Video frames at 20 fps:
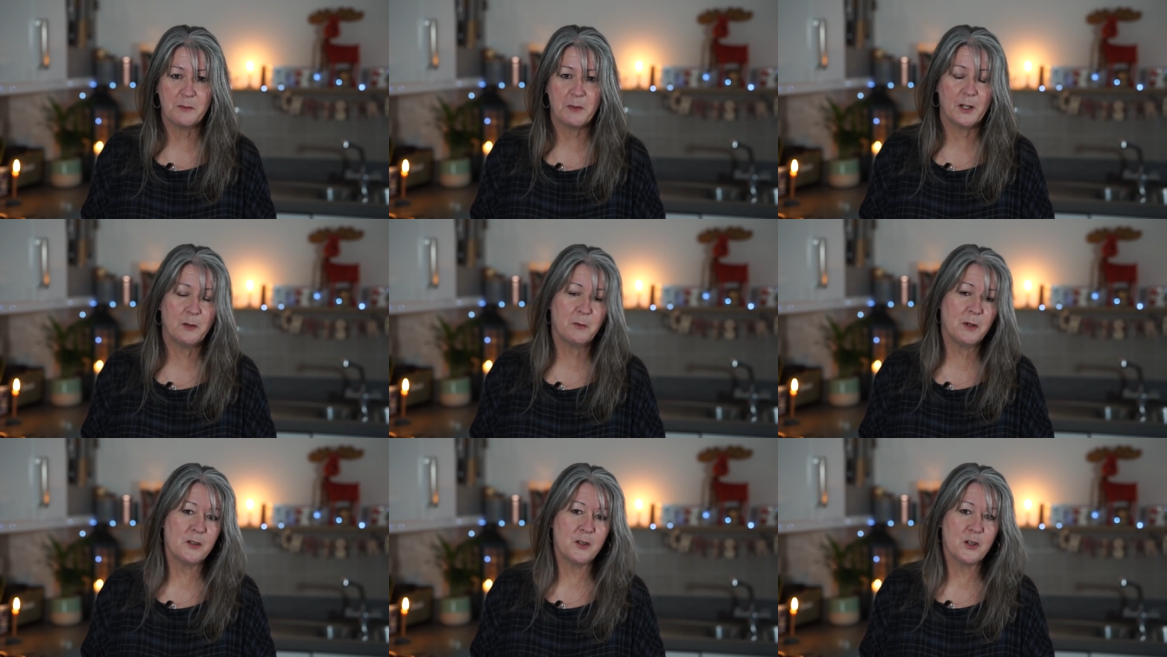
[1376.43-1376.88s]

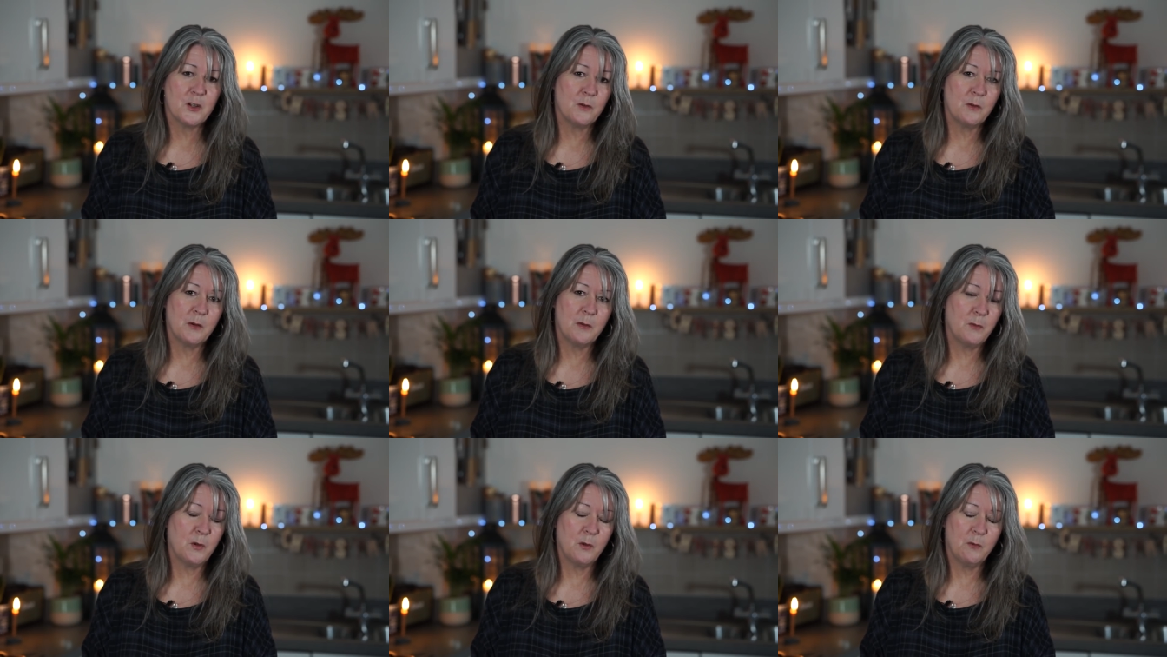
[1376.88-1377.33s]
but I won't do
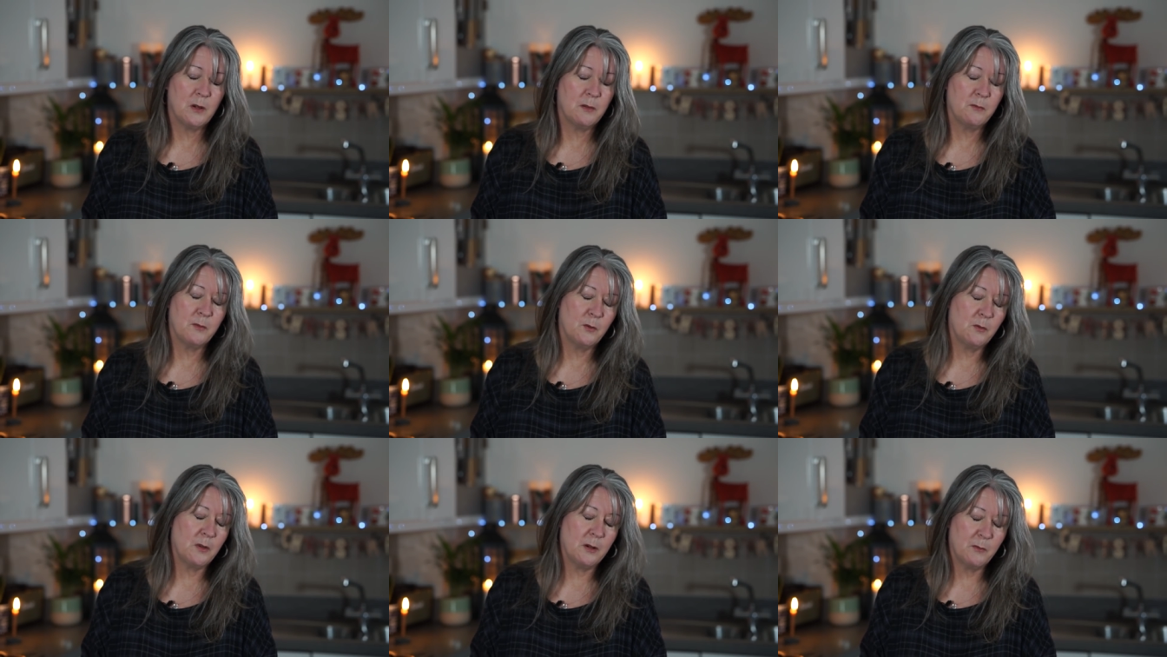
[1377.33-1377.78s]
one
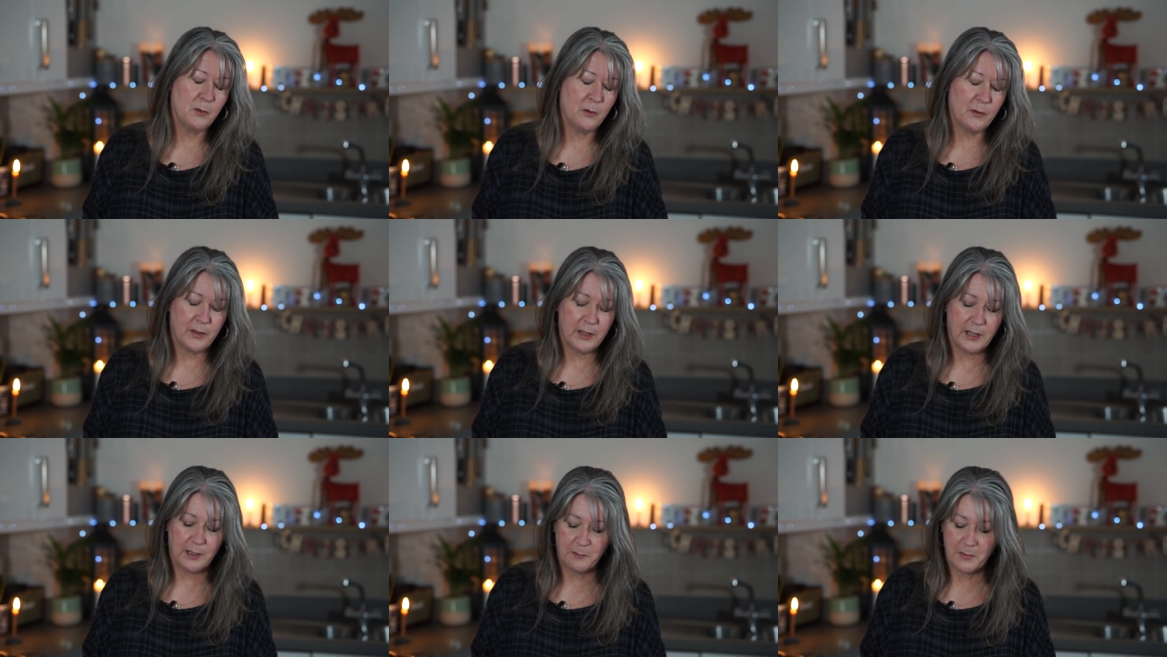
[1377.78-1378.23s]
more
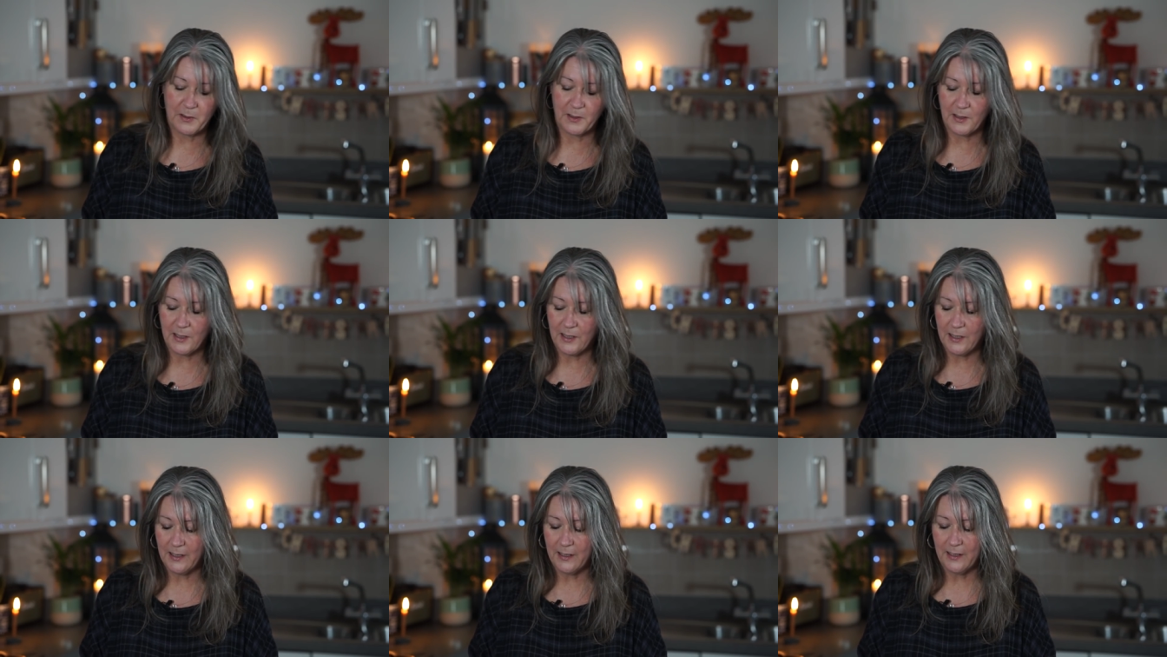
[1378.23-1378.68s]
thing.
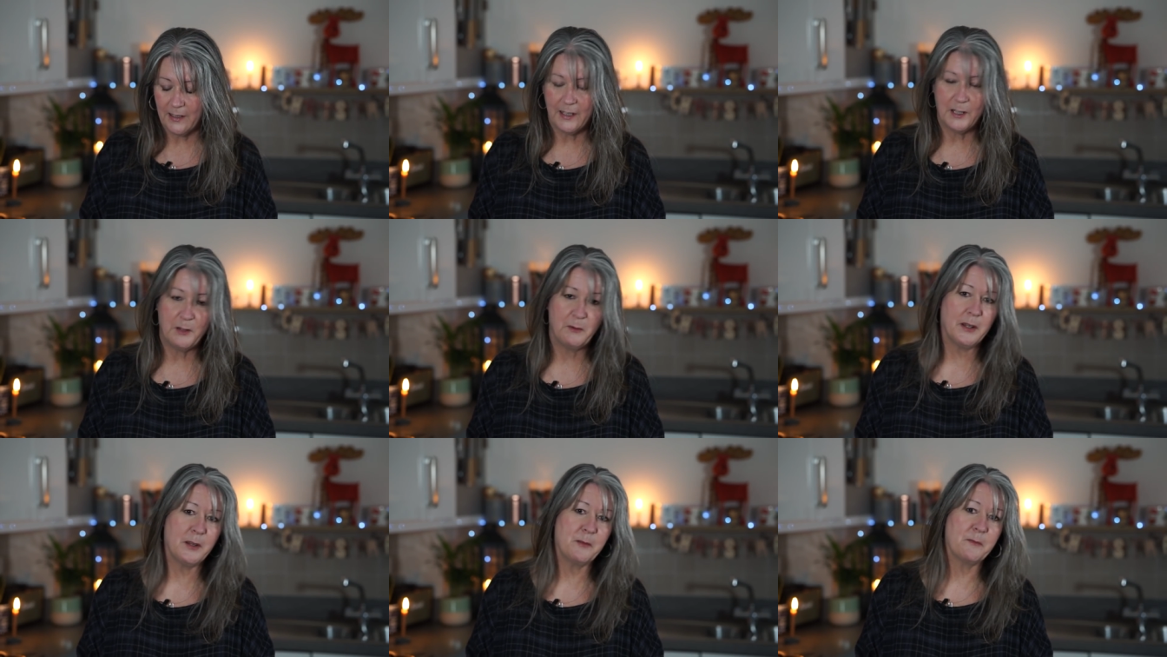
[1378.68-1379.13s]
But
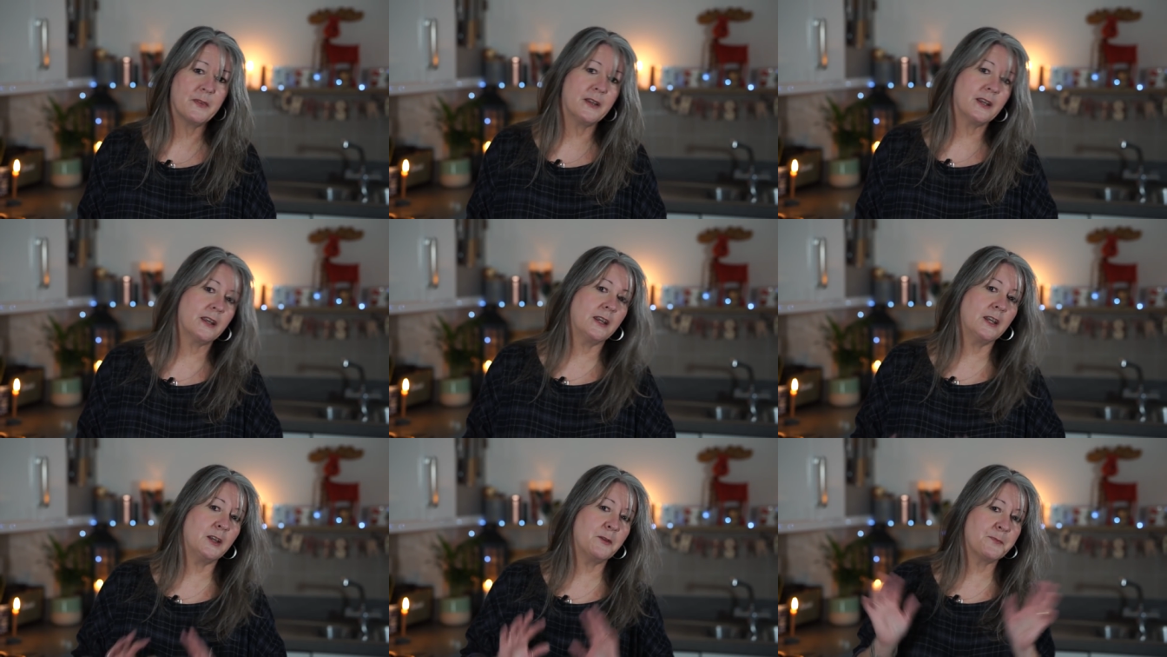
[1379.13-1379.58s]
anyway,
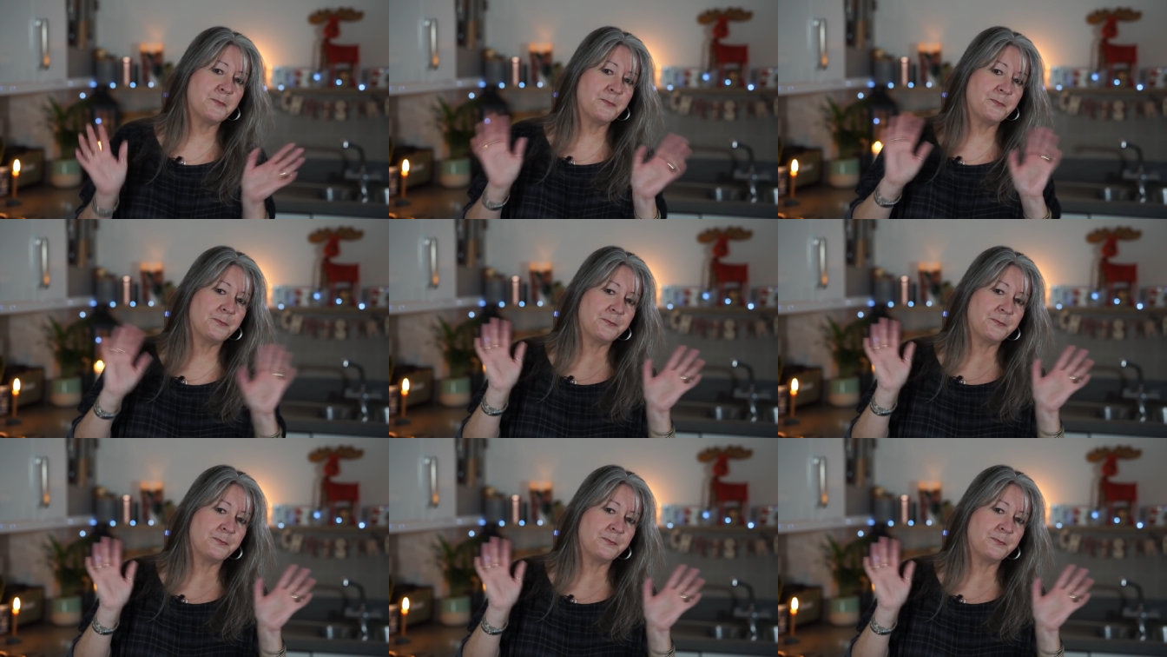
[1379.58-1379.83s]
thank you.